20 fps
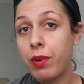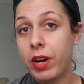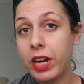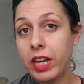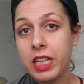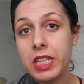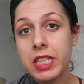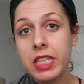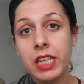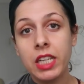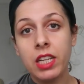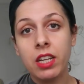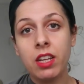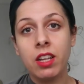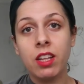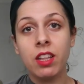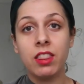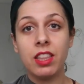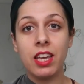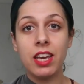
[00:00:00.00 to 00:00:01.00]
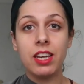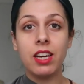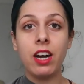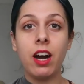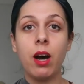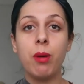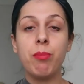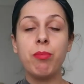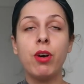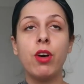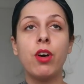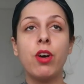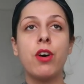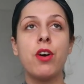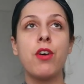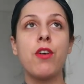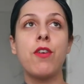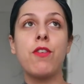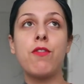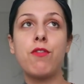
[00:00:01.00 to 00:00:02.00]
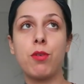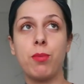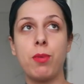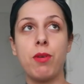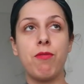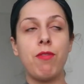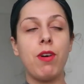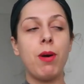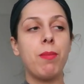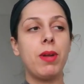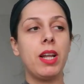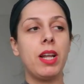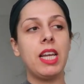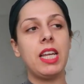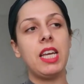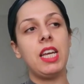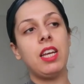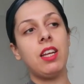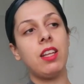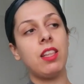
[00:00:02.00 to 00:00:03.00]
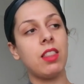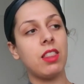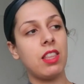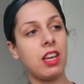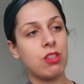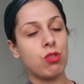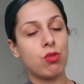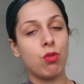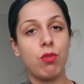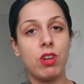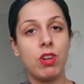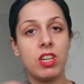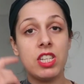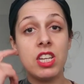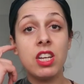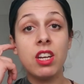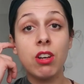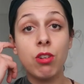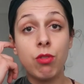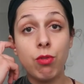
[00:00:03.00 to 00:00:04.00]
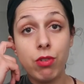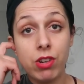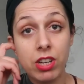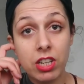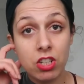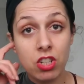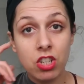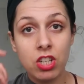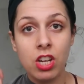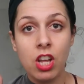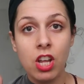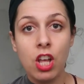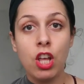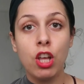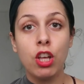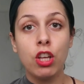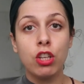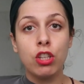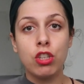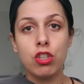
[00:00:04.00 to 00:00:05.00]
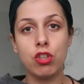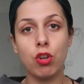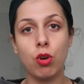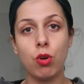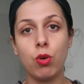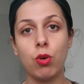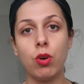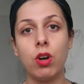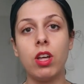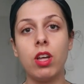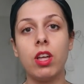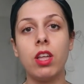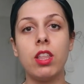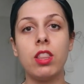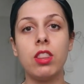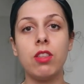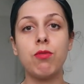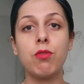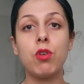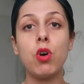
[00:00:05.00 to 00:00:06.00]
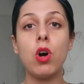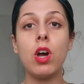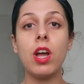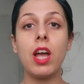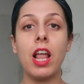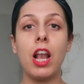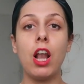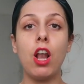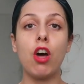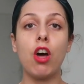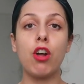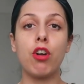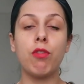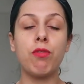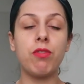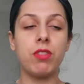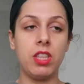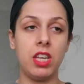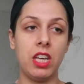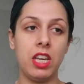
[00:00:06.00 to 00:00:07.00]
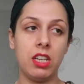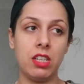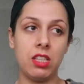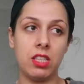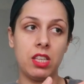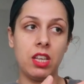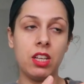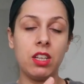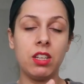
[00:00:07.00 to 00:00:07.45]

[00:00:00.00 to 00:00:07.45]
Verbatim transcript: right they come from a family that's already rich so they've got a lot of things